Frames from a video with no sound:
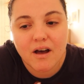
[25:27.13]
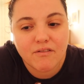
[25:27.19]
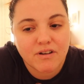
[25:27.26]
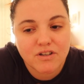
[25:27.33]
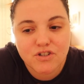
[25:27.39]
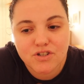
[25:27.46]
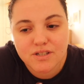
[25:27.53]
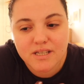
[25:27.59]
We
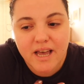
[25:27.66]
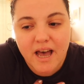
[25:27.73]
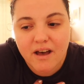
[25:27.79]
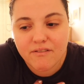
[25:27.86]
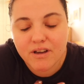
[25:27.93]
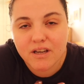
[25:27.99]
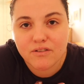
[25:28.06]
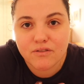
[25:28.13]
are just
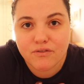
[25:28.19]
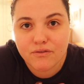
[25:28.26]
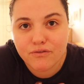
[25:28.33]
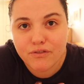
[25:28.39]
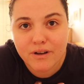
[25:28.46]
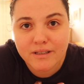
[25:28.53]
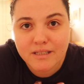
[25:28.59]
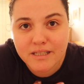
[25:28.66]
having
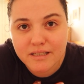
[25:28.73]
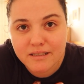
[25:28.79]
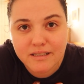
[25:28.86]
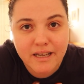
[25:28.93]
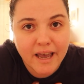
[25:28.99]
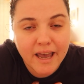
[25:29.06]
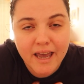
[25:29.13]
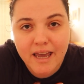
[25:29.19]
fun
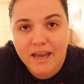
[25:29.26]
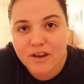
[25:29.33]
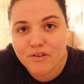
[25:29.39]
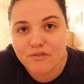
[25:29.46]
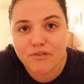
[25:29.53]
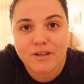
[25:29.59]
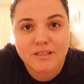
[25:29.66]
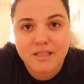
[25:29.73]
day,
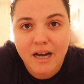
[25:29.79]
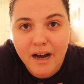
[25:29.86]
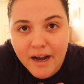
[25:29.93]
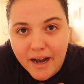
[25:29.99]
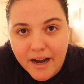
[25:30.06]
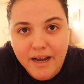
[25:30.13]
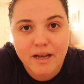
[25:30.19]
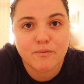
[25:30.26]
fun
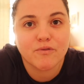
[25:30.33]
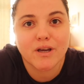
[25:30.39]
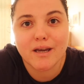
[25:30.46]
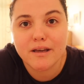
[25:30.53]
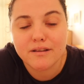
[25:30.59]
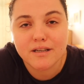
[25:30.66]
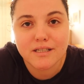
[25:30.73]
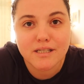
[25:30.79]
time. We're
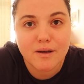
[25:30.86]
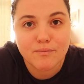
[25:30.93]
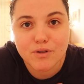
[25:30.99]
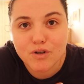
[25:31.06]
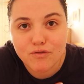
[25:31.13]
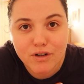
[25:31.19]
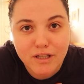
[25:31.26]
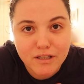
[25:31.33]
eating
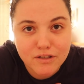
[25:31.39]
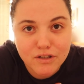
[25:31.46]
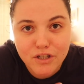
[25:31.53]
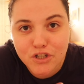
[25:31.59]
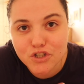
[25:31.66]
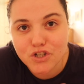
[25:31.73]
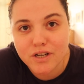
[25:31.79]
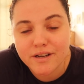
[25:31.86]
something really
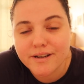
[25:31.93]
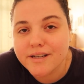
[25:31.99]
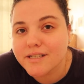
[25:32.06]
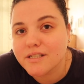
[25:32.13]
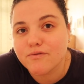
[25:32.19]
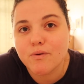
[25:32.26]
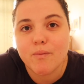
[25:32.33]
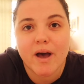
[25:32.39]

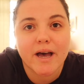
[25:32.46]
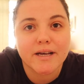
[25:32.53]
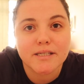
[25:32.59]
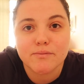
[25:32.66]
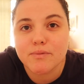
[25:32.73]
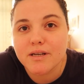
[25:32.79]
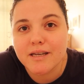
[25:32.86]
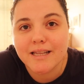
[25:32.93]
delicious with my
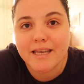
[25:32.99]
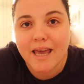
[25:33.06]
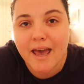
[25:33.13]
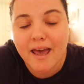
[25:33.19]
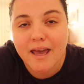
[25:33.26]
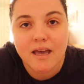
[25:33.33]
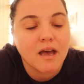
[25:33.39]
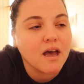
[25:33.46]
husband.
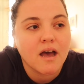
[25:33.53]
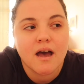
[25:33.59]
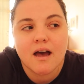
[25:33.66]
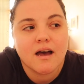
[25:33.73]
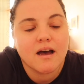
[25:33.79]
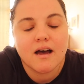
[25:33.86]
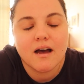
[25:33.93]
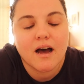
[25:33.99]
Yay!
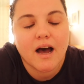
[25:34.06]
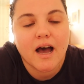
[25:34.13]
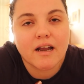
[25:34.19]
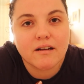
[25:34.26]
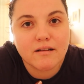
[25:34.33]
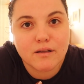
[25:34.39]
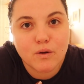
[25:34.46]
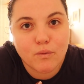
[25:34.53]
I
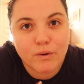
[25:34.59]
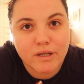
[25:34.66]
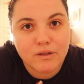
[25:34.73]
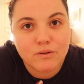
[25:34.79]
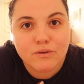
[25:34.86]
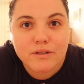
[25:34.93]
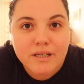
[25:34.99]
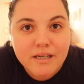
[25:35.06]
really don't want to
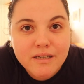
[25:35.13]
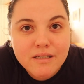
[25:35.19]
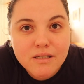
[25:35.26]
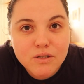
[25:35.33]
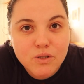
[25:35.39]
do this.